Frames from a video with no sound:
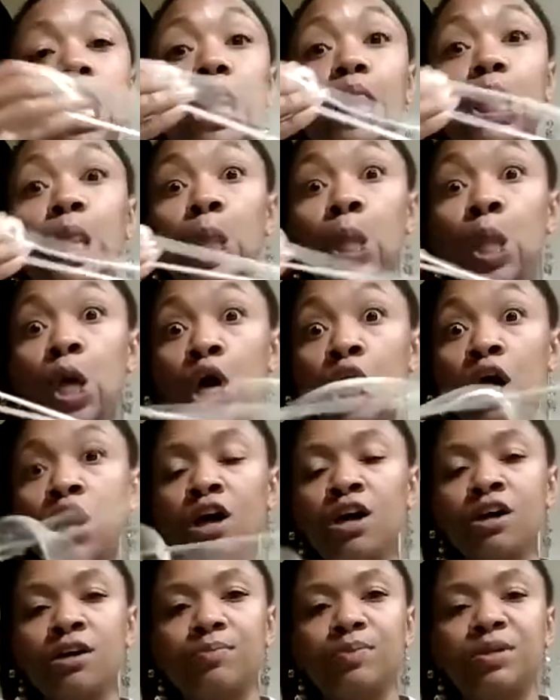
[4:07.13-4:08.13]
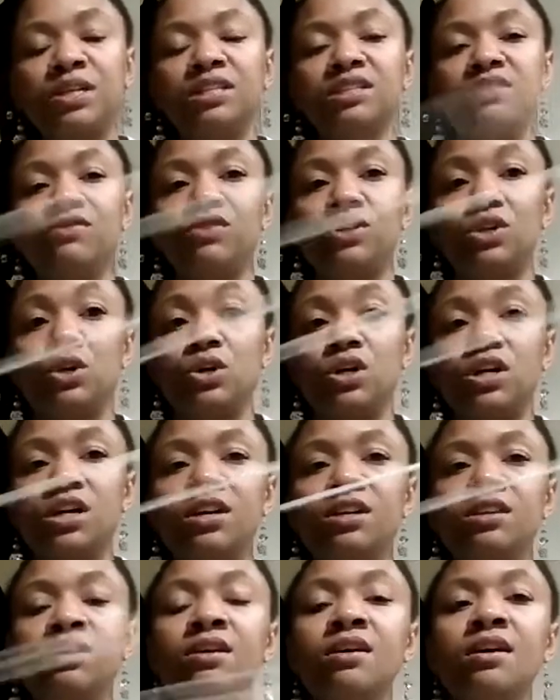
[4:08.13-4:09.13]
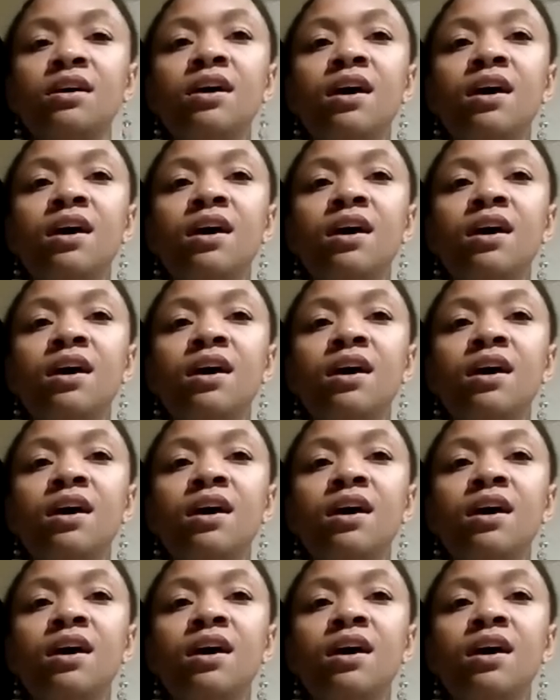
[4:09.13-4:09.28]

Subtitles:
long piece of yarn.